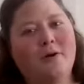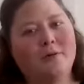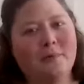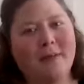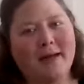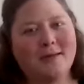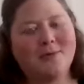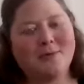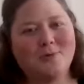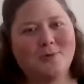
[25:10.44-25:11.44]
on a
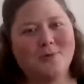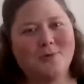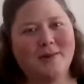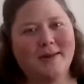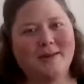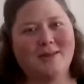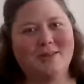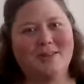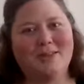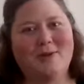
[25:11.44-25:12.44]
pedestal and
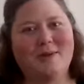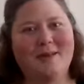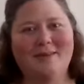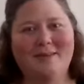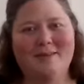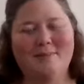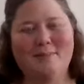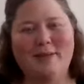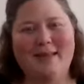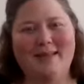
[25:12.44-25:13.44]
showing,
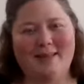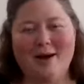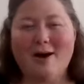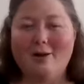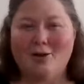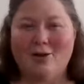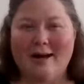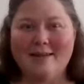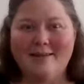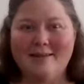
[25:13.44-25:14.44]
being the
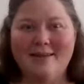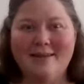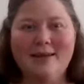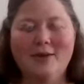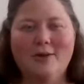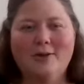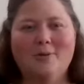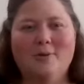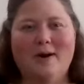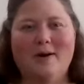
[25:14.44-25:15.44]
contrast
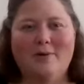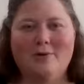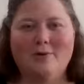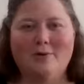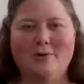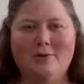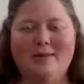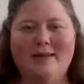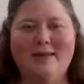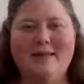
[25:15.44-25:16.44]
to what others are
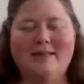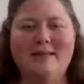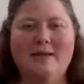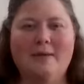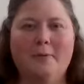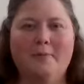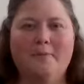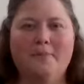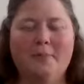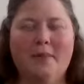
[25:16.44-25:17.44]
doing? Is
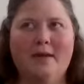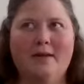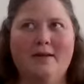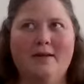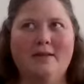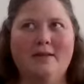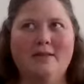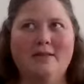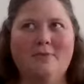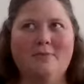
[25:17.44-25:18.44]

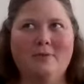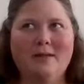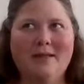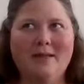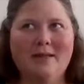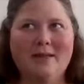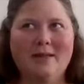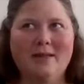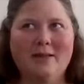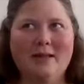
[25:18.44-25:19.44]
it really,
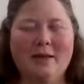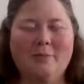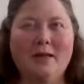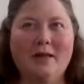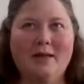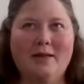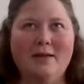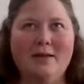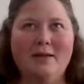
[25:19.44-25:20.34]
can we,